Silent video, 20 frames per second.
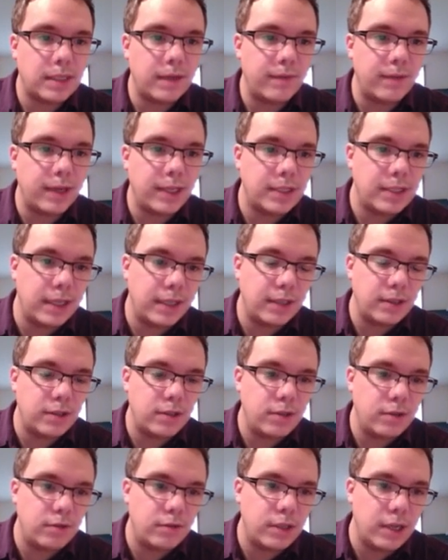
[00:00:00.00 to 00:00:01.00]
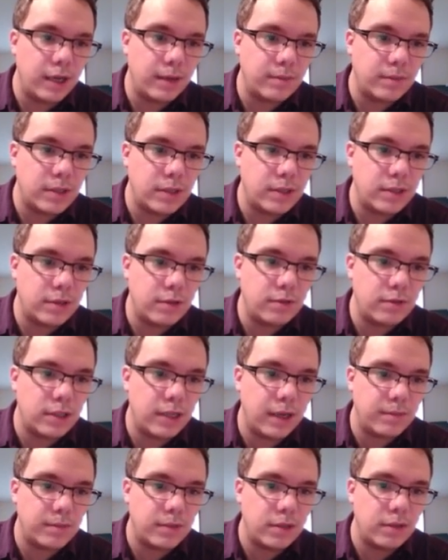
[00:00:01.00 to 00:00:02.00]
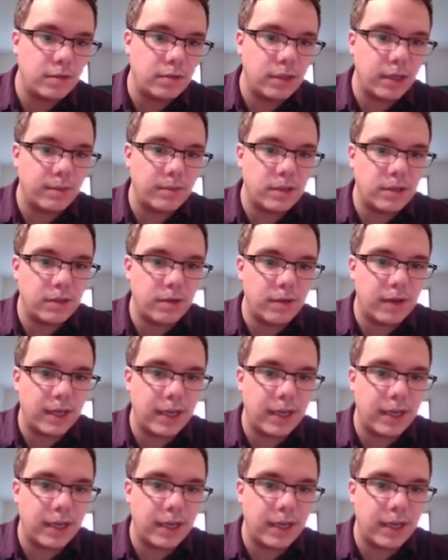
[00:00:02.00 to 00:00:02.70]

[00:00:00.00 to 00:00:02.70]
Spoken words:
If I take 2 times 2 times 2 times 2,